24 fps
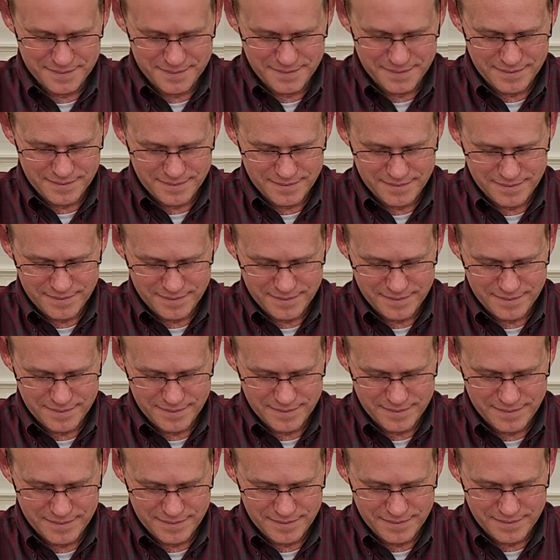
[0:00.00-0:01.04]

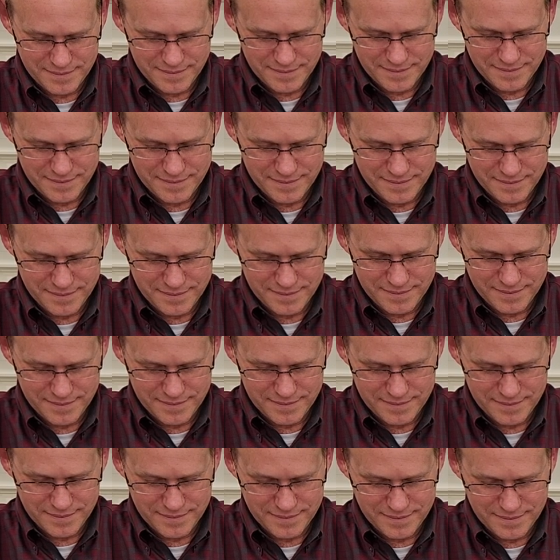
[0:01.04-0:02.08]

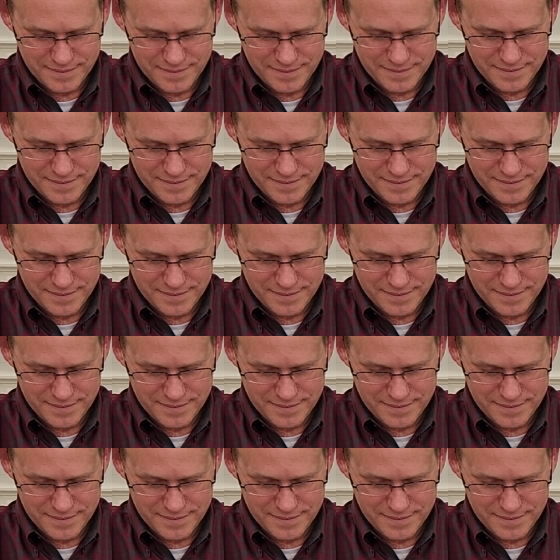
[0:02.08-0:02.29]
(silent)